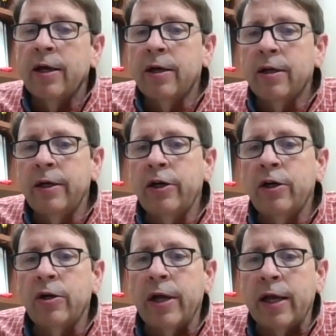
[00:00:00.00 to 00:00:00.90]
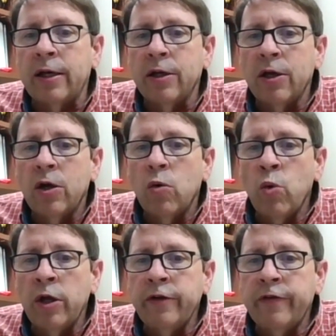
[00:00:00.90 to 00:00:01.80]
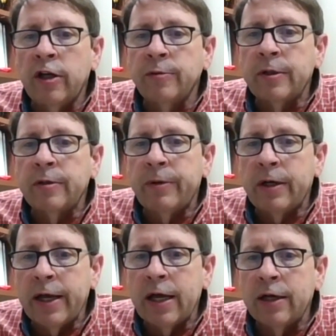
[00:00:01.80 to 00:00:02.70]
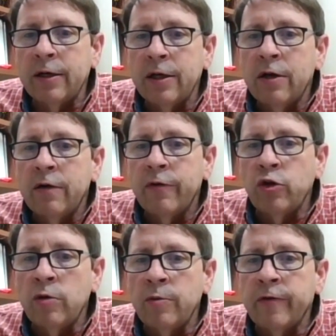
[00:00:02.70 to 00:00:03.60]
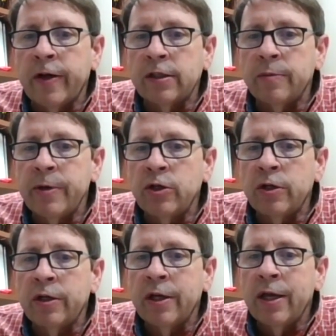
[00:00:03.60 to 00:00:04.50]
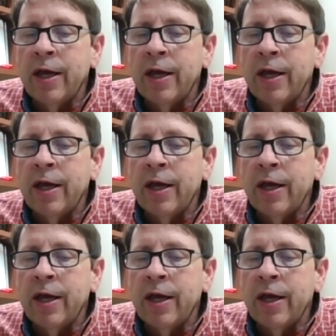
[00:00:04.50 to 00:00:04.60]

clear and well-developed plan for the treatment of constipation.